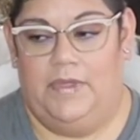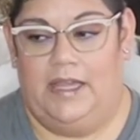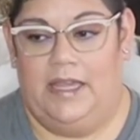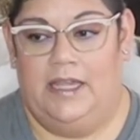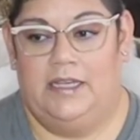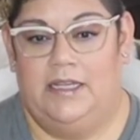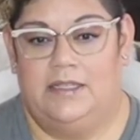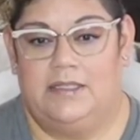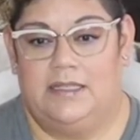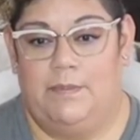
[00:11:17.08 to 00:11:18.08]
in
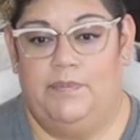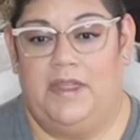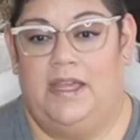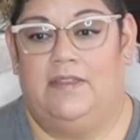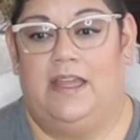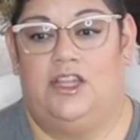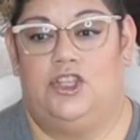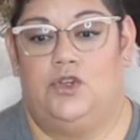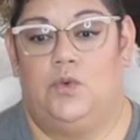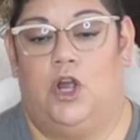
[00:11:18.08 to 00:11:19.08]
something that
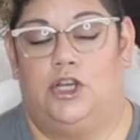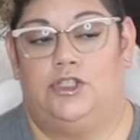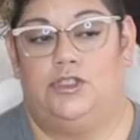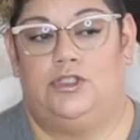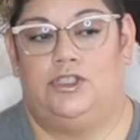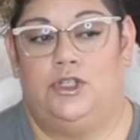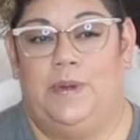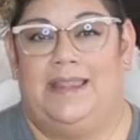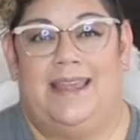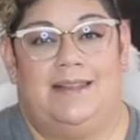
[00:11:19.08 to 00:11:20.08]
you are
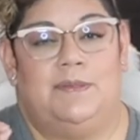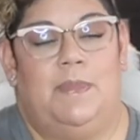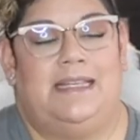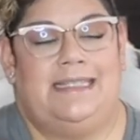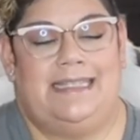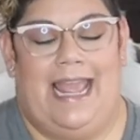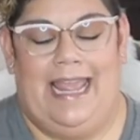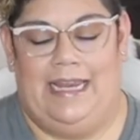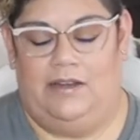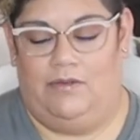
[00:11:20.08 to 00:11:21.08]
doing that is
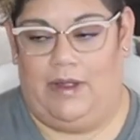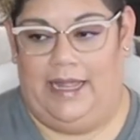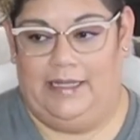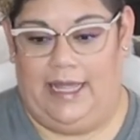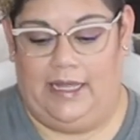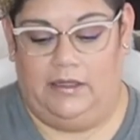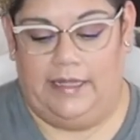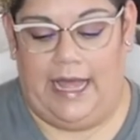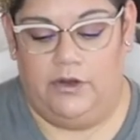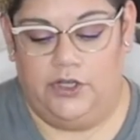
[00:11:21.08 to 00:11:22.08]
mundane, right? Like,
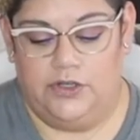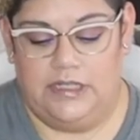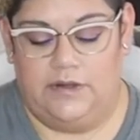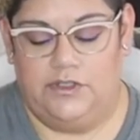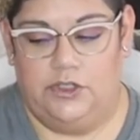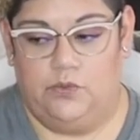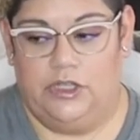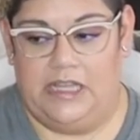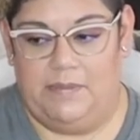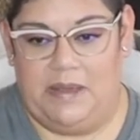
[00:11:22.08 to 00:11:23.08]
allow yourself to
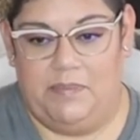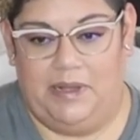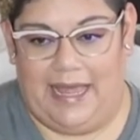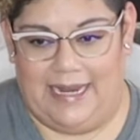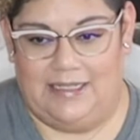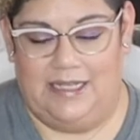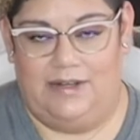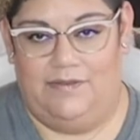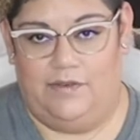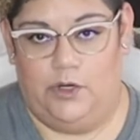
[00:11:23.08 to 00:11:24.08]
really be
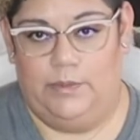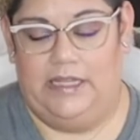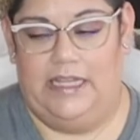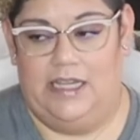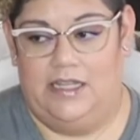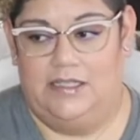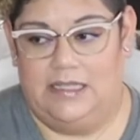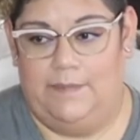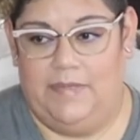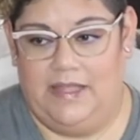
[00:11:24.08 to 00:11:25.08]
planted firmly in
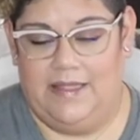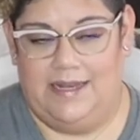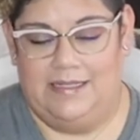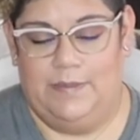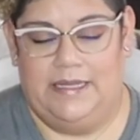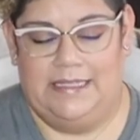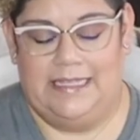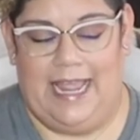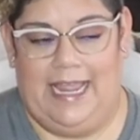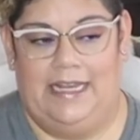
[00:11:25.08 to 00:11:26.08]
something that is
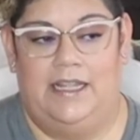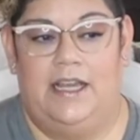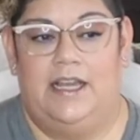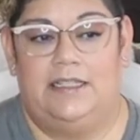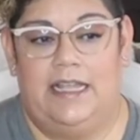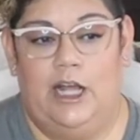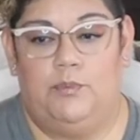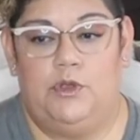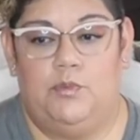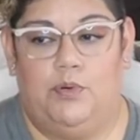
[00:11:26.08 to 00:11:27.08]
mundane to
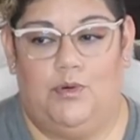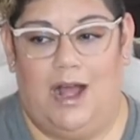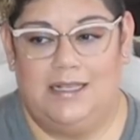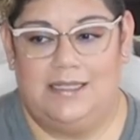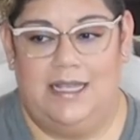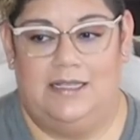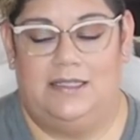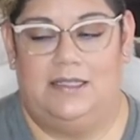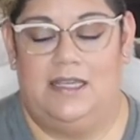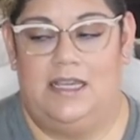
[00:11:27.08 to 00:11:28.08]
help you
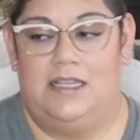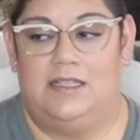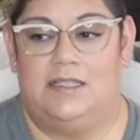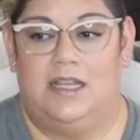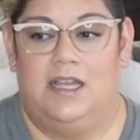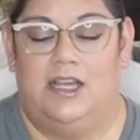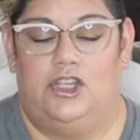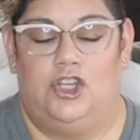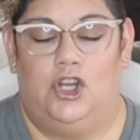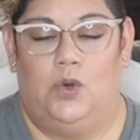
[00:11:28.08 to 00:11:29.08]
process these,
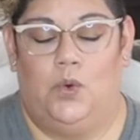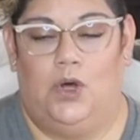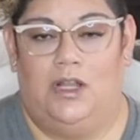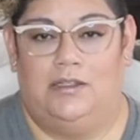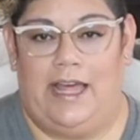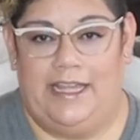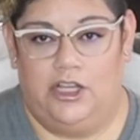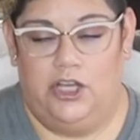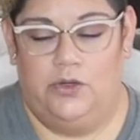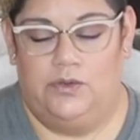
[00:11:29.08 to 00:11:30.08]
you know, light
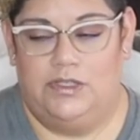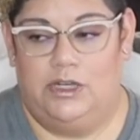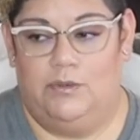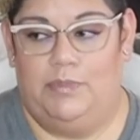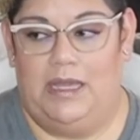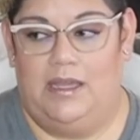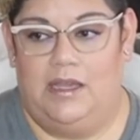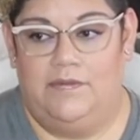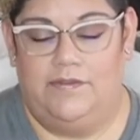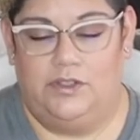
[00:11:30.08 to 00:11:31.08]
codes that are
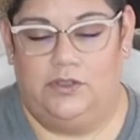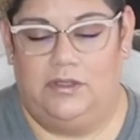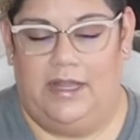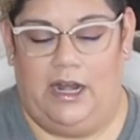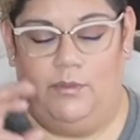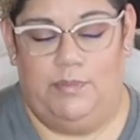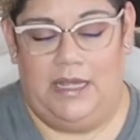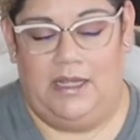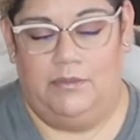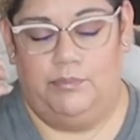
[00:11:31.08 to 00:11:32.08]

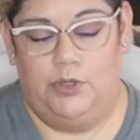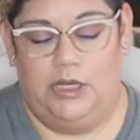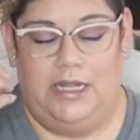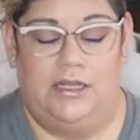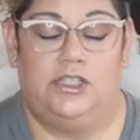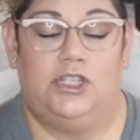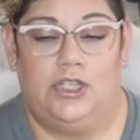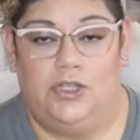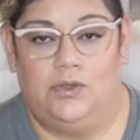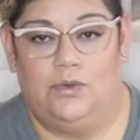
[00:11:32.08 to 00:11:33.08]
being put into
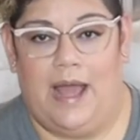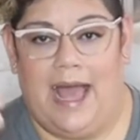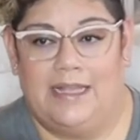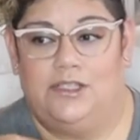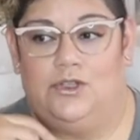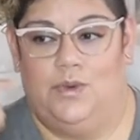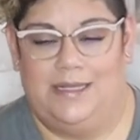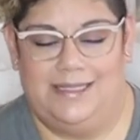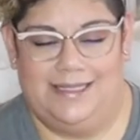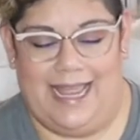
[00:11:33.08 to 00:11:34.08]
you as you
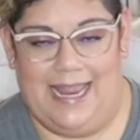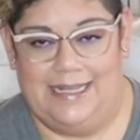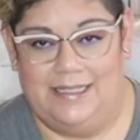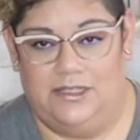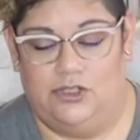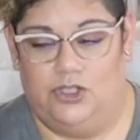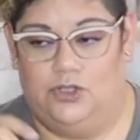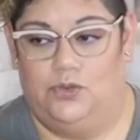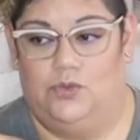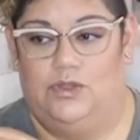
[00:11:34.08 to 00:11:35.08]
ascend
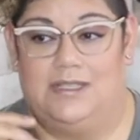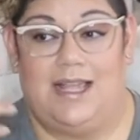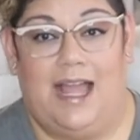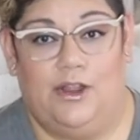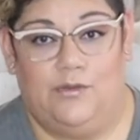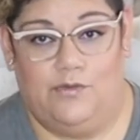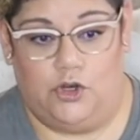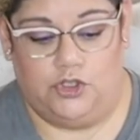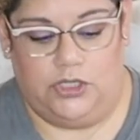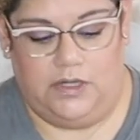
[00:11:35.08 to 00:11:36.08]
to this higher
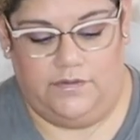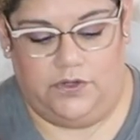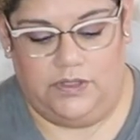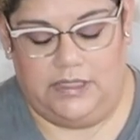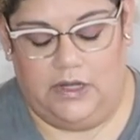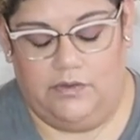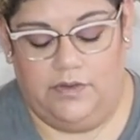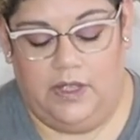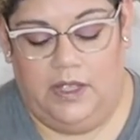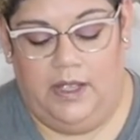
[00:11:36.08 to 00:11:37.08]
version of yourself.
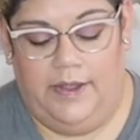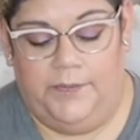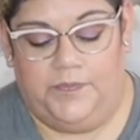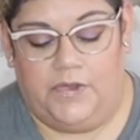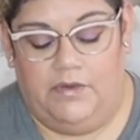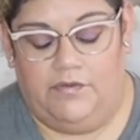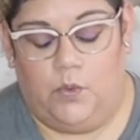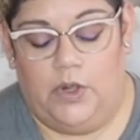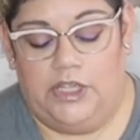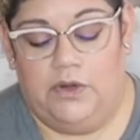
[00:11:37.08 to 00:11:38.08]
For
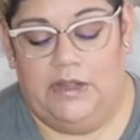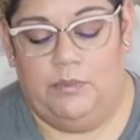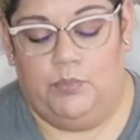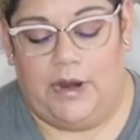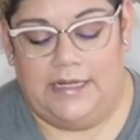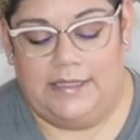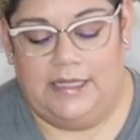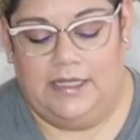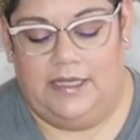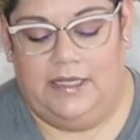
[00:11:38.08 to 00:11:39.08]
what you're
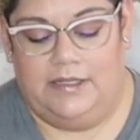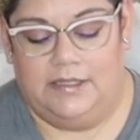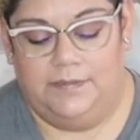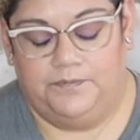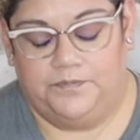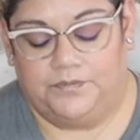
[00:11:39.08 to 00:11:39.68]
embracing is,